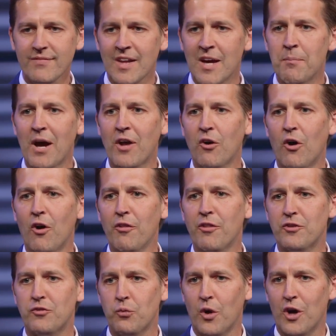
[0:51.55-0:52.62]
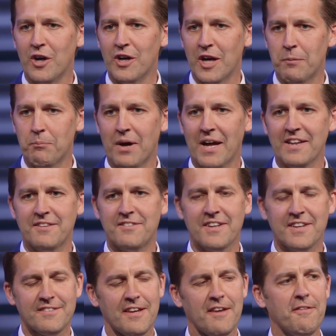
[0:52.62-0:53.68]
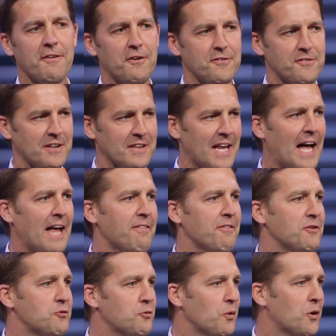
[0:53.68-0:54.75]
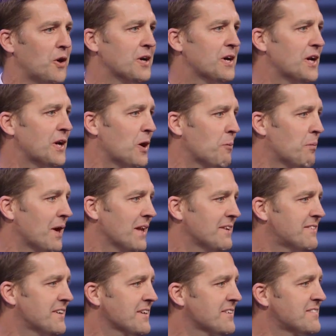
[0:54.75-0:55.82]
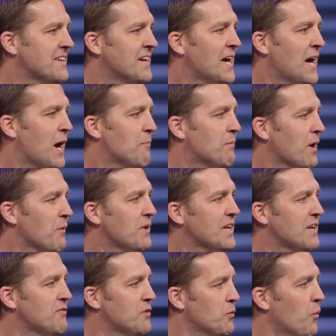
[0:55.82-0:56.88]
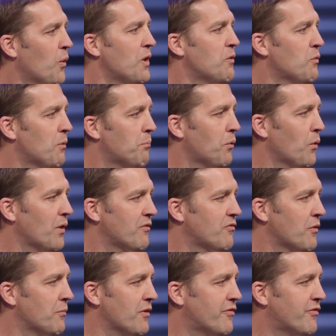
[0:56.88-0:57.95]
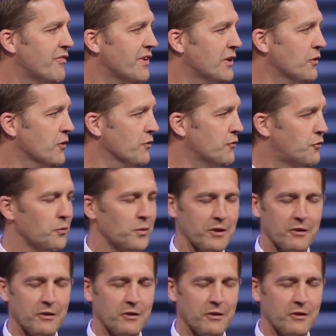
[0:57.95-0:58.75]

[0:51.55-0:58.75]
about all that's wrong in politics, and there is a lot that's wrong in our politics. But I want to give you one report from the field to